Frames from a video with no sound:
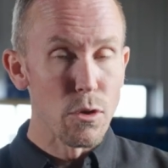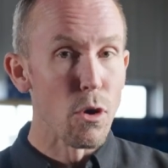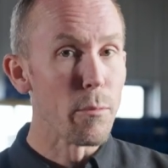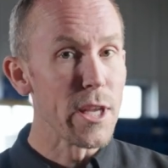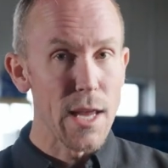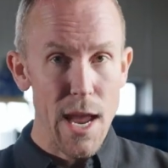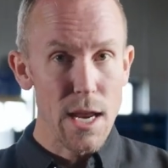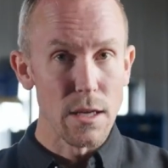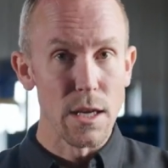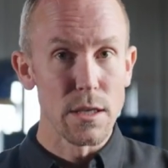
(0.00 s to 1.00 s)
normally
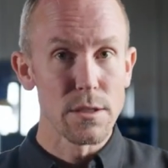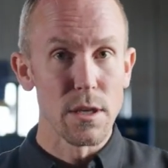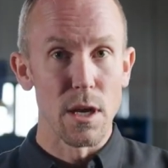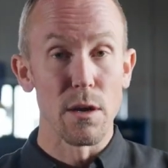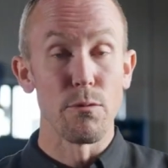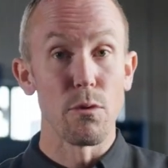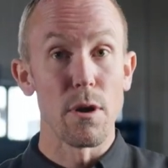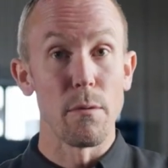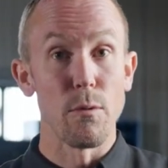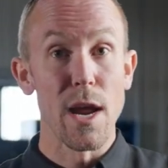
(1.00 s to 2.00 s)
8 gigs of
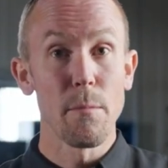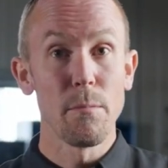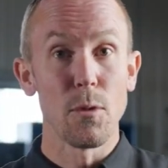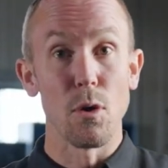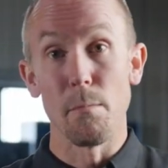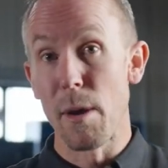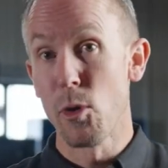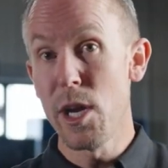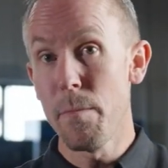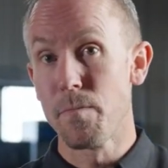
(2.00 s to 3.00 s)
RAM or
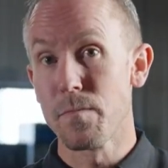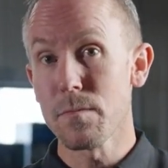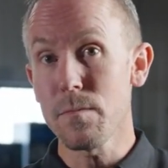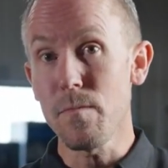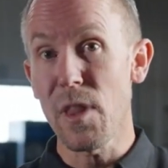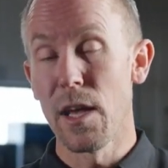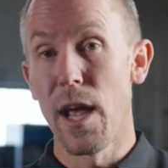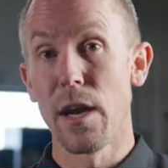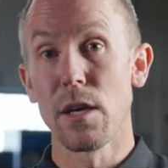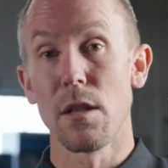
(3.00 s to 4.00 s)
memory,
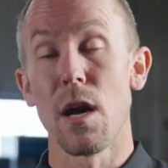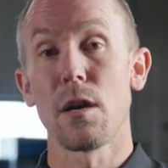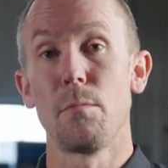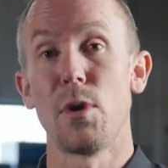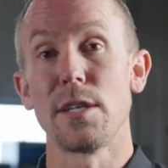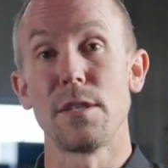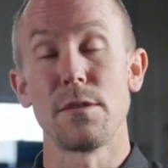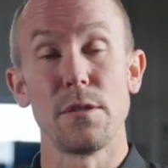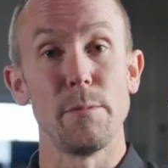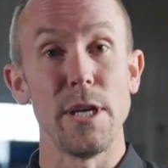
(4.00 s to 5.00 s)
and a clock
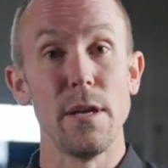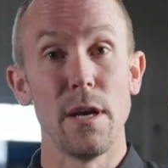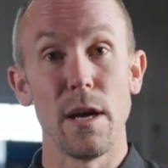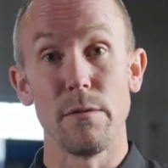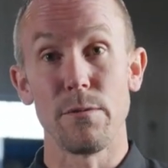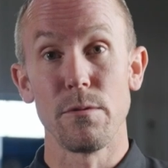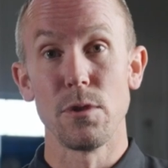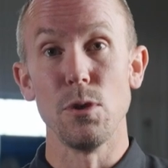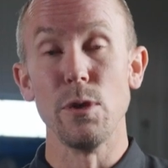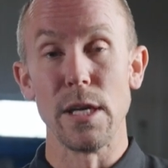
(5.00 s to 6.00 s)
processor speed of
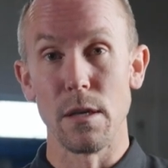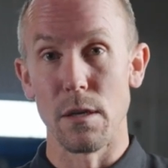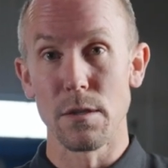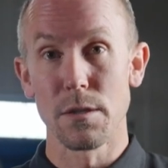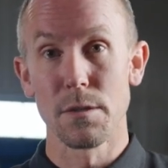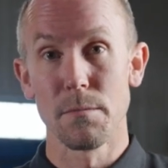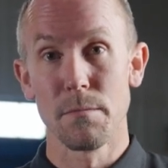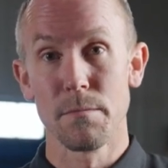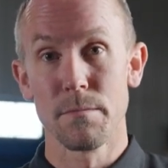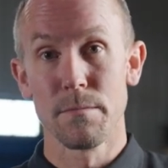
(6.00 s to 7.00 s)
2 gigahertz.
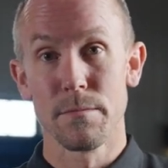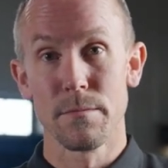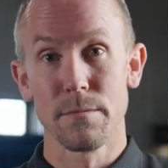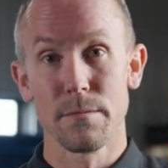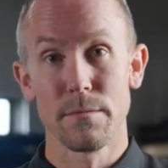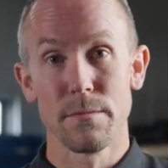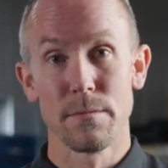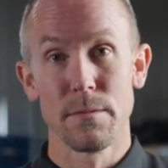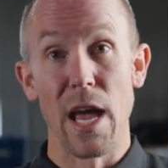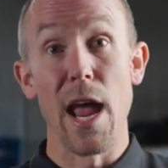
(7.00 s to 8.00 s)

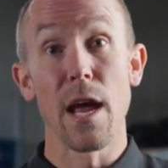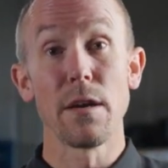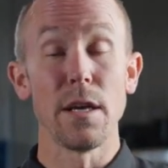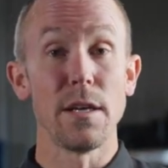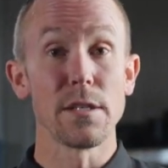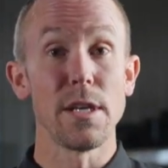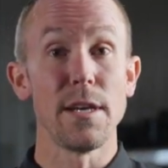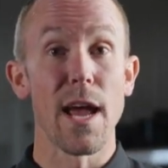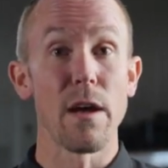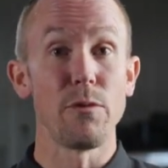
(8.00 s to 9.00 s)
And it does need
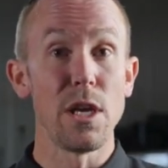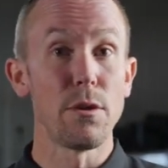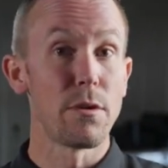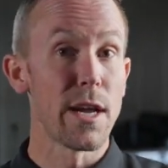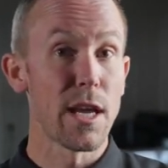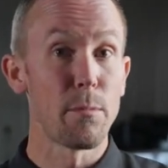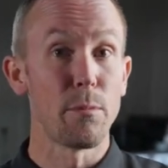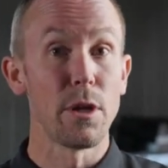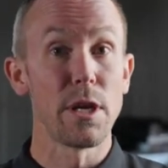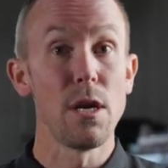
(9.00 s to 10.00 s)
to have Ethernet
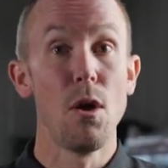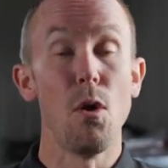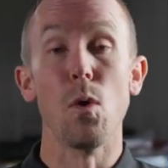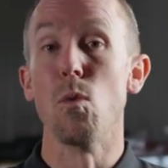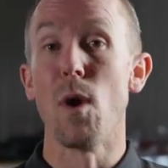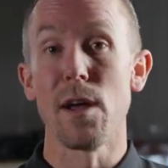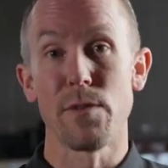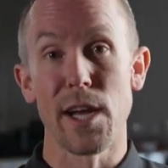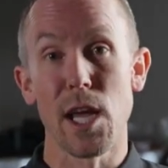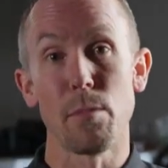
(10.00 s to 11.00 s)
capability or
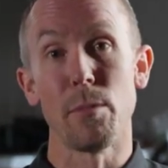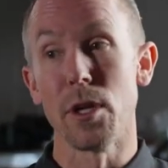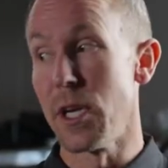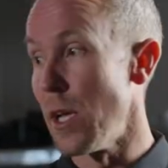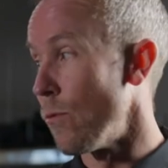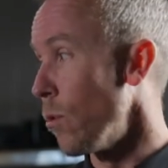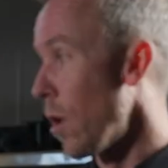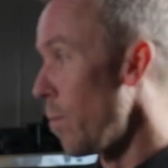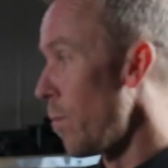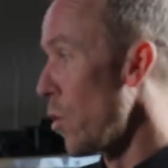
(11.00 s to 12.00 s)
Wi-Fi capability if you
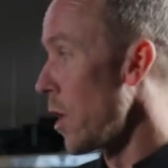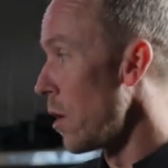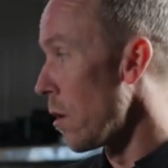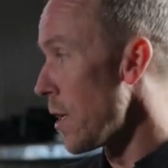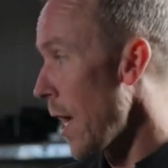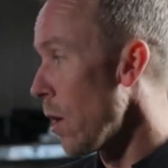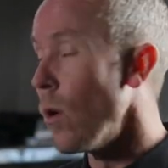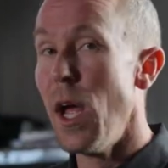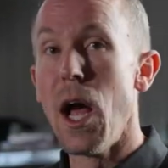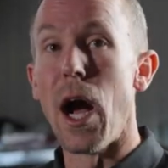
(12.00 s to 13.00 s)
are putting your dyno
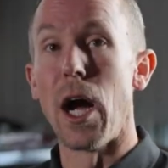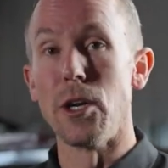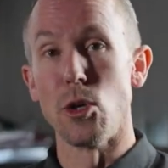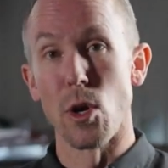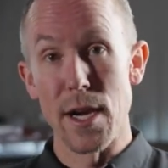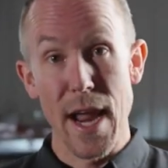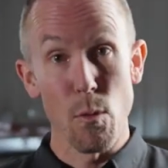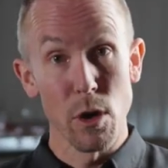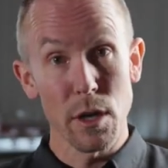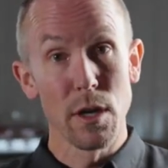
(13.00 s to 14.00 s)
on your
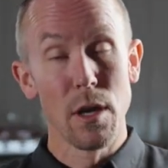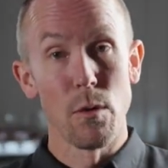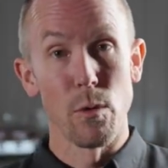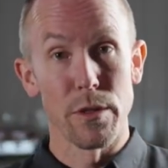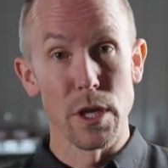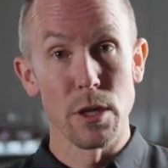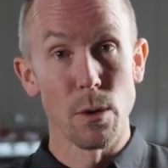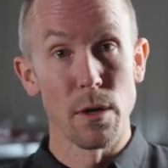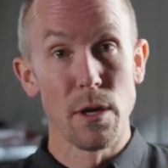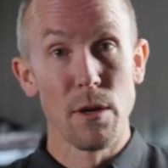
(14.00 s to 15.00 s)
network within
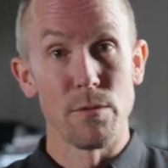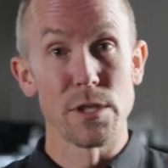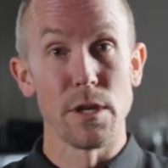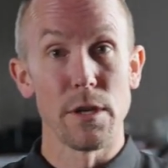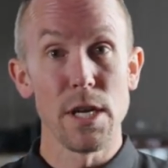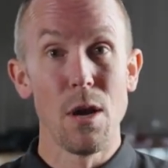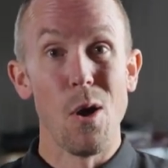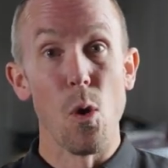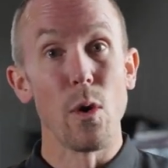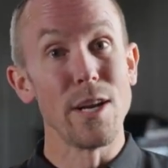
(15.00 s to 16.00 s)
your facility
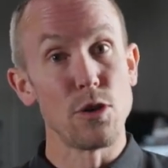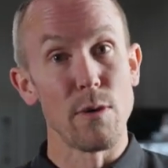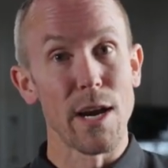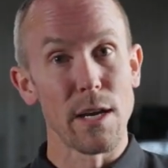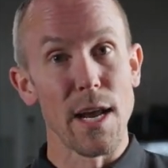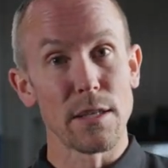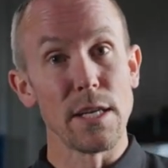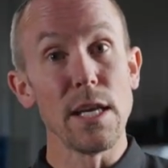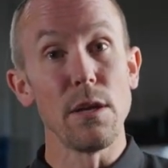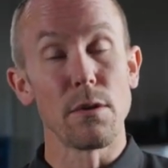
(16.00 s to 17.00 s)
or a direct
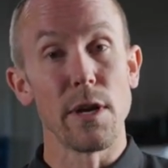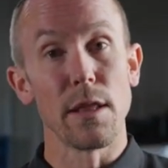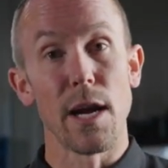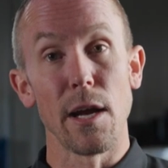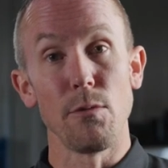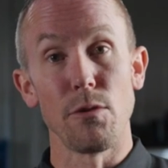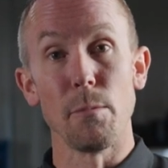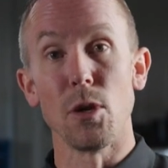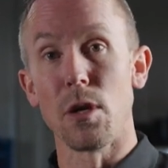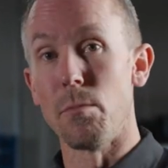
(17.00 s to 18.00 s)
connected Ethernet line
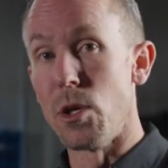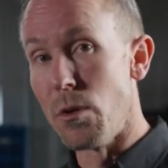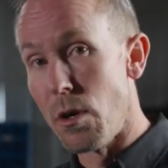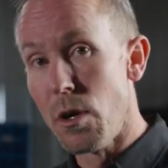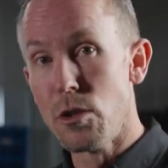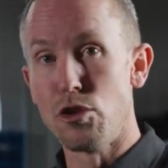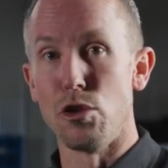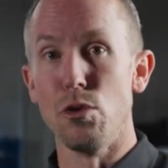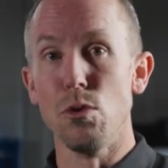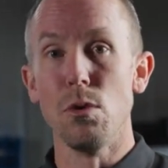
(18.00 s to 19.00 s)
from your computer
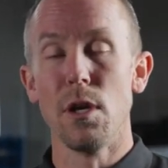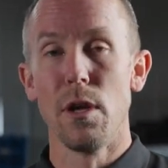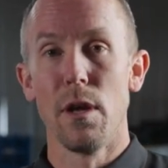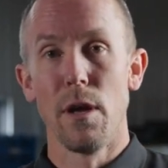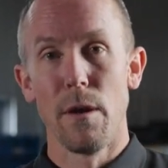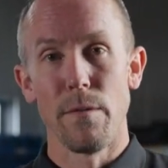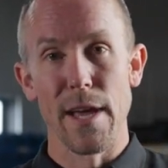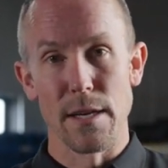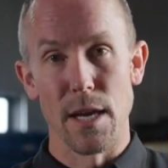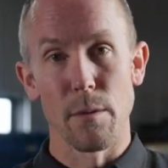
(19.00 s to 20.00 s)
to
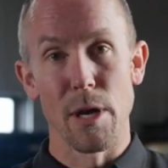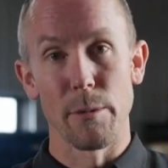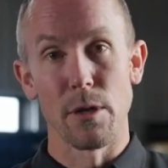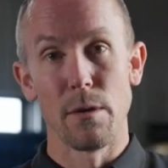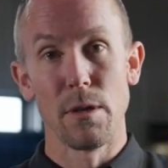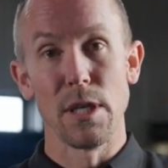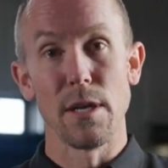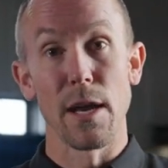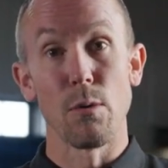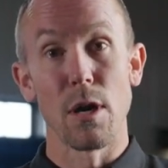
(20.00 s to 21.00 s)
that dynamometer,
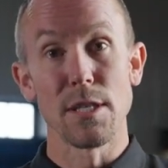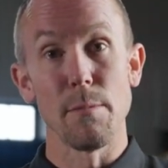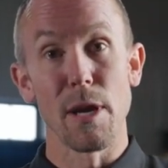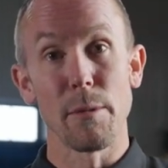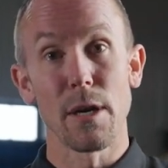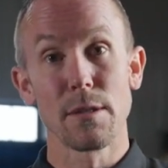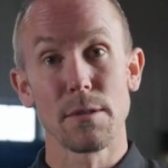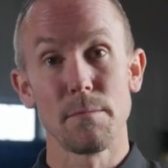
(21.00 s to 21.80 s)
DynoRT main box.